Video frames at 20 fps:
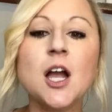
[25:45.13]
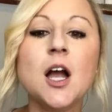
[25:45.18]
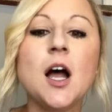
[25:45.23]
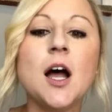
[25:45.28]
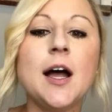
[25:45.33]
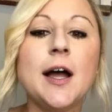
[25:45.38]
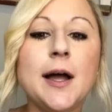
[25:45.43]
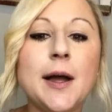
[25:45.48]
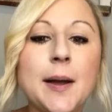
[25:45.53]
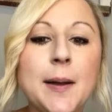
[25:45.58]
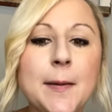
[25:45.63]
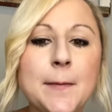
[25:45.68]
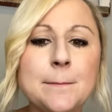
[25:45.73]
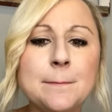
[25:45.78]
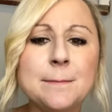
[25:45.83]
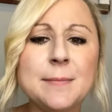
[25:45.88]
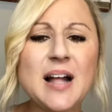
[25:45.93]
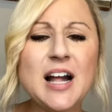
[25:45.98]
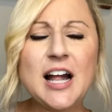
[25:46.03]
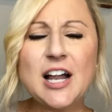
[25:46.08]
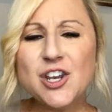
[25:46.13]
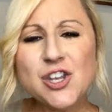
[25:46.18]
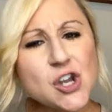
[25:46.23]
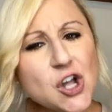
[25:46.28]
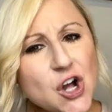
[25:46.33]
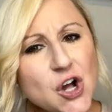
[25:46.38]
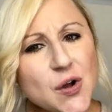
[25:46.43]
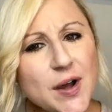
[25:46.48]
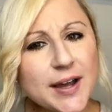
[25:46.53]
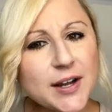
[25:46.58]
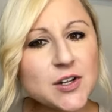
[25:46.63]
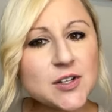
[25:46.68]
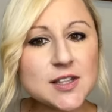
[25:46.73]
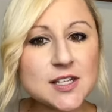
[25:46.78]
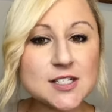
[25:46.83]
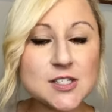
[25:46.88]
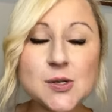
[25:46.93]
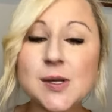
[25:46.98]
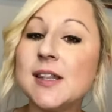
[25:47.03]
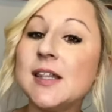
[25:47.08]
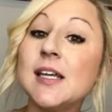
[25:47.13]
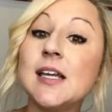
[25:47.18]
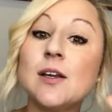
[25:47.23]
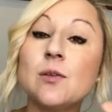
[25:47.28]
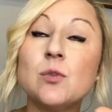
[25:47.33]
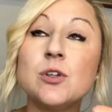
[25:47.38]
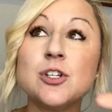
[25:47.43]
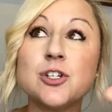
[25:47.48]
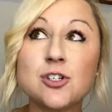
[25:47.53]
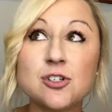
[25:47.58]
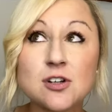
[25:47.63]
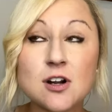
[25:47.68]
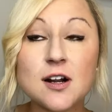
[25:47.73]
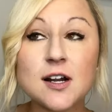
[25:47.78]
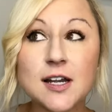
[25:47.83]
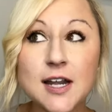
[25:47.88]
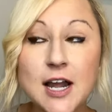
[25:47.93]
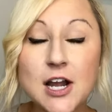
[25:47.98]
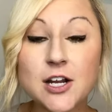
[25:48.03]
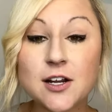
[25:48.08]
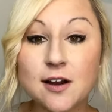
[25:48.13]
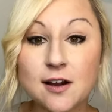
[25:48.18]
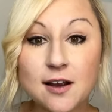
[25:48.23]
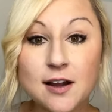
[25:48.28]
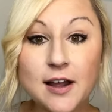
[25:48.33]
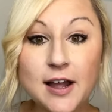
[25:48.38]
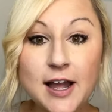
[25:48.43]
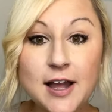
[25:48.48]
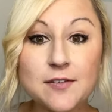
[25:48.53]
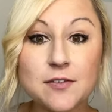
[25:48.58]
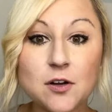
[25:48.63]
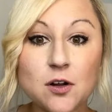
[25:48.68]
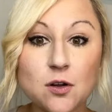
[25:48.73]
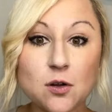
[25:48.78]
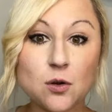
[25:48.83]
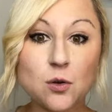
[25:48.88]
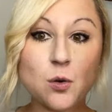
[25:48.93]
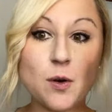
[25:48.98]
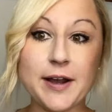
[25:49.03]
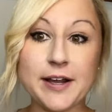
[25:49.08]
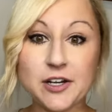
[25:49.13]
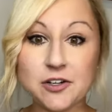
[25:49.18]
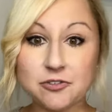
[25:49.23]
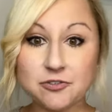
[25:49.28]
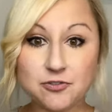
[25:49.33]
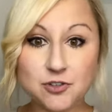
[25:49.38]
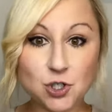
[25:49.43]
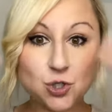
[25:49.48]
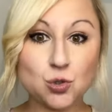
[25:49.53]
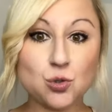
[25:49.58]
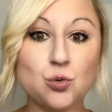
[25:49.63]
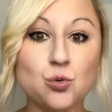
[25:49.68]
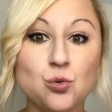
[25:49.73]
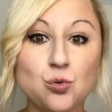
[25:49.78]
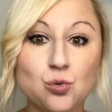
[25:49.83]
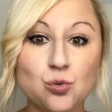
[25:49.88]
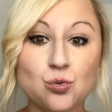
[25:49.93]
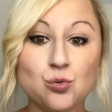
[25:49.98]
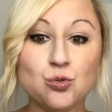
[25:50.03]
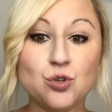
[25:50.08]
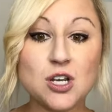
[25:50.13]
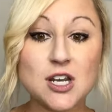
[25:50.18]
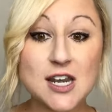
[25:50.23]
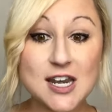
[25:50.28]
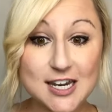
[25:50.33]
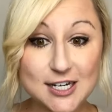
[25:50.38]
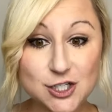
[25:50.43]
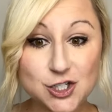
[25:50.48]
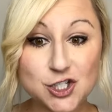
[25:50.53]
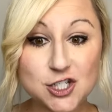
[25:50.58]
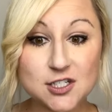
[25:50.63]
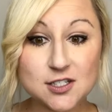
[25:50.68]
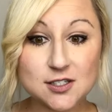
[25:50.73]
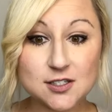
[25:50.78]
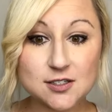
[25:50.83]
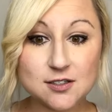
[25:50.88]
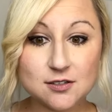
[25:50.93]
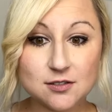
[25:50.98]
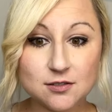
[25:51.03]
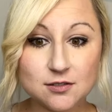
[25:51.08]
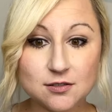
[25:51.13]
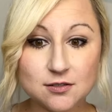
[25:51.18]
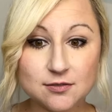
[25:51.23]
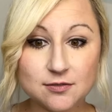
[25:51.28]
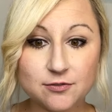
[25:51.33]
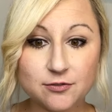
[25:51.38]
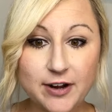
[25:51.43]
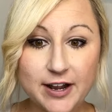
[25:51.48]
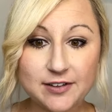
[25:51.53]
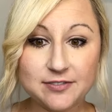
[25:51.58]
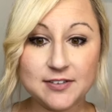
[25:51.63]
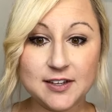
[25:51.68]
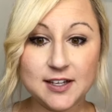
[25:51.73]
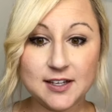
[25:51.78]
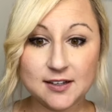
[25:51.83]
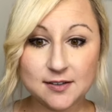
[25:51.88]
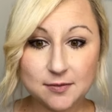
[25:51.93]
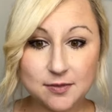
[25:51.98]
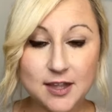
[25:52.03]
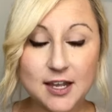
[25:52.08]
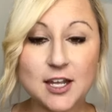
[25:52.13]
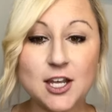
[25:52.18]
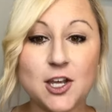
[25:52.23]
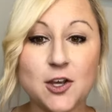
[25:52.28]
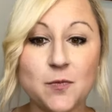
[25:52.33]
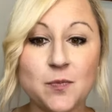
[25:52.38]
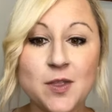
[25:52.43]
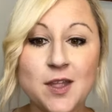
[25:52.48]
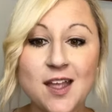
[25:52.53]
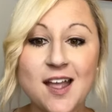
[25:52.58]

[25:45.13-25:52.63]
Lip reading: No, I don't think so. I think when you're starting out, you're going to have quite a few niches. Rafi, thank you.